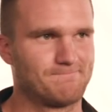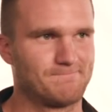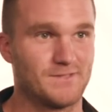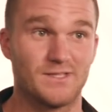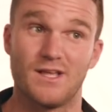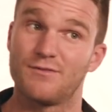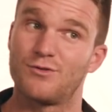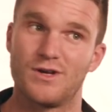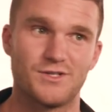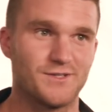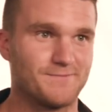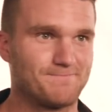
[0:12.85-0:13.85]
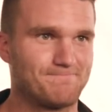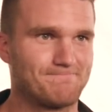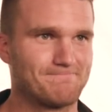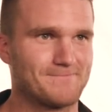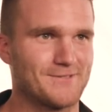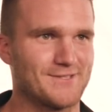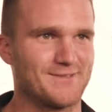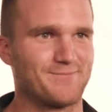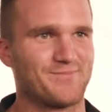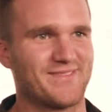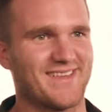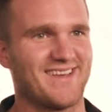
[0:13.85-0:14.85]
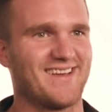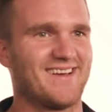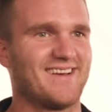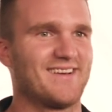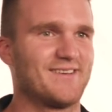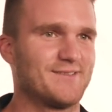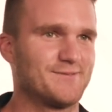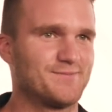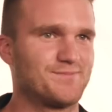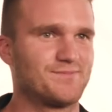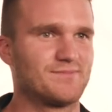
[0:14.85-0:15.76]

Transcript: it's a tough question. Um, I